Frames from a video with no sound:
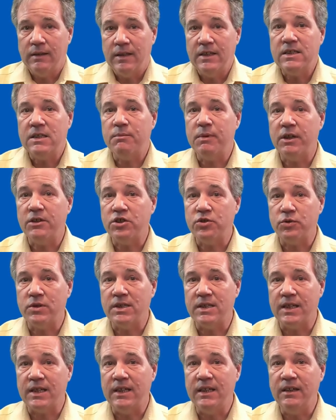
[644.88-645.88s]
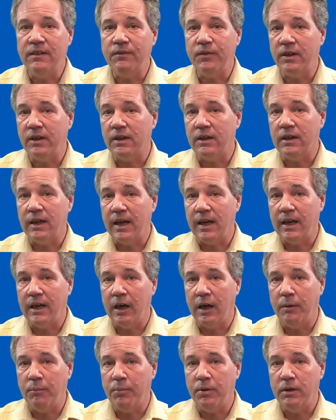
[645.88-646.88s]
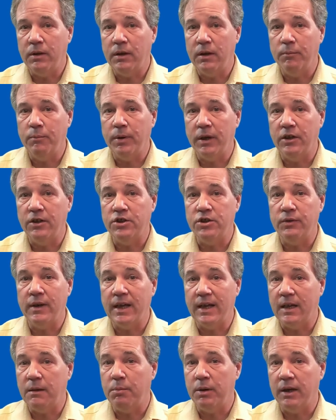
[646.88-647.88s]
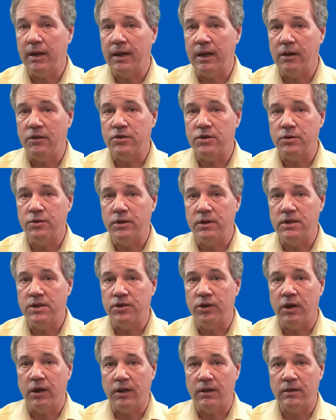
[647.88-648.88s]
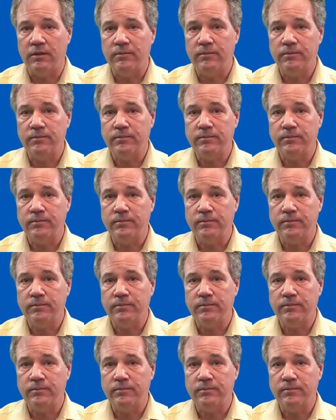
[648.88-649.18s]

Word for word: this amounts to a significant leg up compared to anybody else who does not.